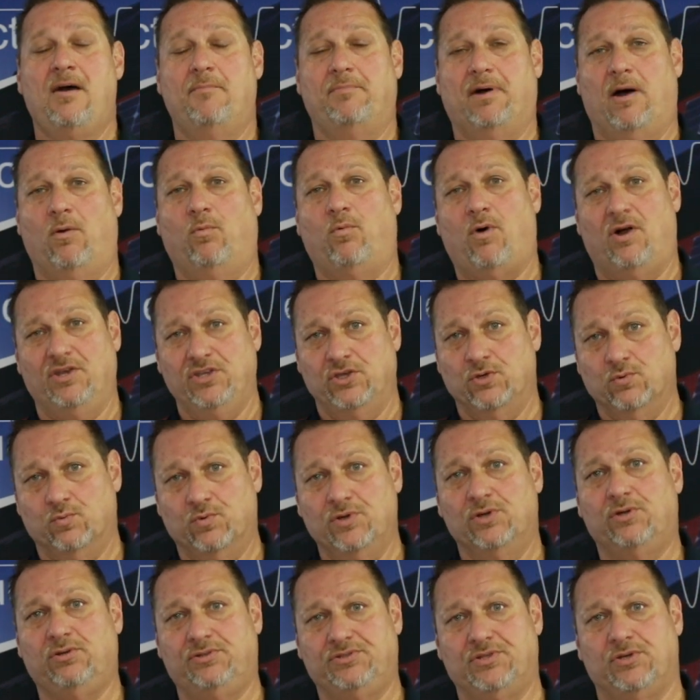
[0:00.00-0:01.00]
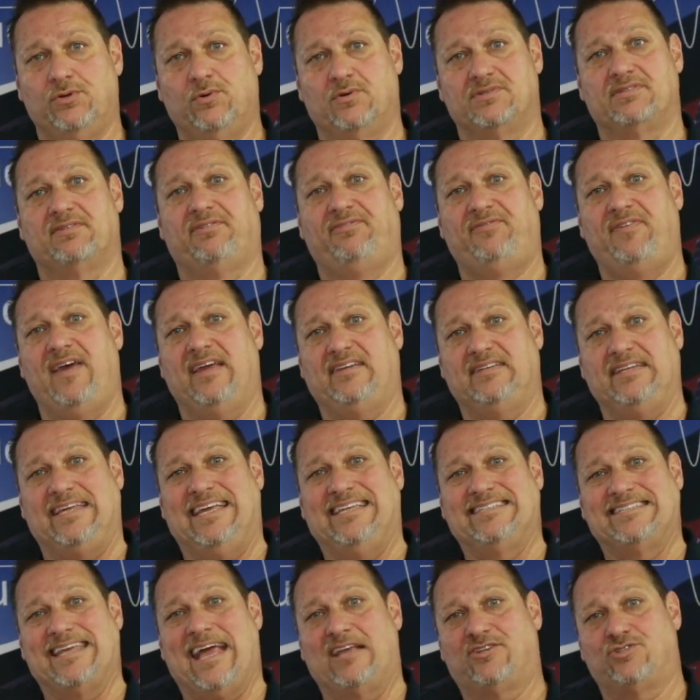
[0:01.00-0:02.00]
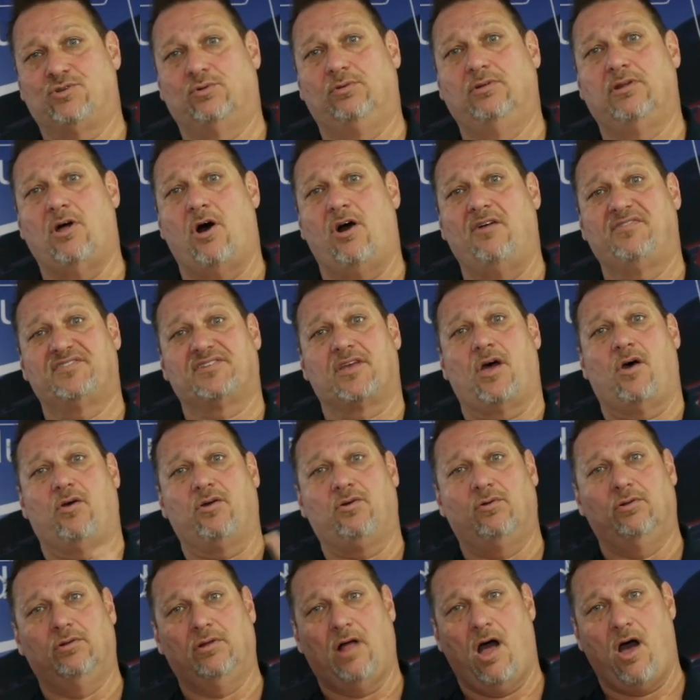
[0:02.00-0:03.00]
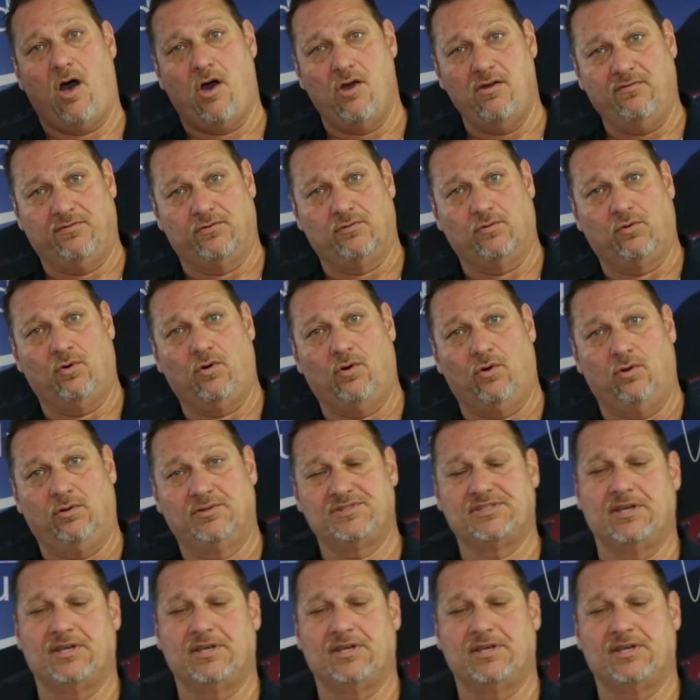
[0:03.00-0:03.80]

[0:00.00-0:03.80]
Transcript: But what you will do is affect its actual life cycle overall.